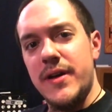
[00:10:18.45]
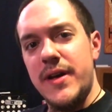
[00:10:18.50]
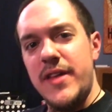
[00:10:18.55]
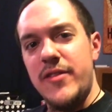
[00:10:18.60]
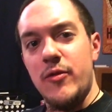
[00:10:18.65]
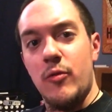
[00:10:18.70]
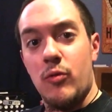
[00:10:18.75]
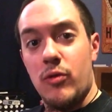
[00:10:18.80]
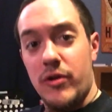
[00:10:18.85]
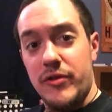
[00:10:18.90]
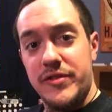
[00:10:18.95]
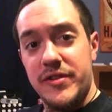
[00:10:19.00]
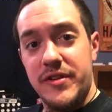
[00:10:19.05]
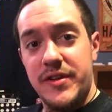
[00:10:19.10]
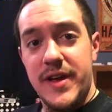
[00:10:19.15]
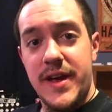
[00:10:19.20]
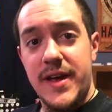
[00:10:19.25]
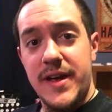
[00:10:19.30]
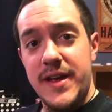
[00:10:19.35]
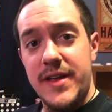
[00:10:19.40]
in the world
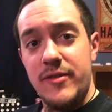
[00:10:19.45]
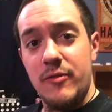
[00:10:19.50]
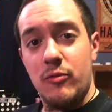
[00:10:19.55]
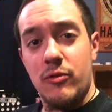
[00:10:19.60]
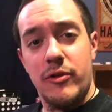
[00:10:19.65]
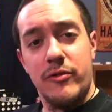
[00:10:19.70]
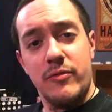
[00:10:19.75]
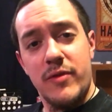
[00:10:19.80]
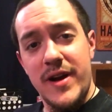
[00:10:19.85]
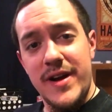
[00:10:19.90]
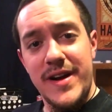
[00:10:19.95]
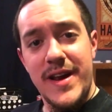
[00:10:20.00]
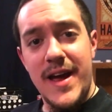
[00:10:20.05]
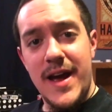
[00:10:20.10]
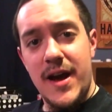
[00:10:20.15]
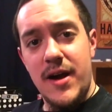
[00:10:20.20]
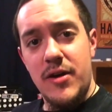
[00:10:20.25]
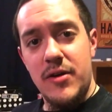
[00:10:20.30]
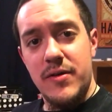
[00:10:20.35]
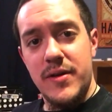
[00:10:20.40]
today, in the world right
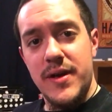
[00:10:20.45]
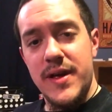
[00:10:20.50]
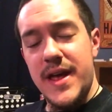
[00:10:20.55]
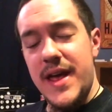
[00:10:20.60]
now.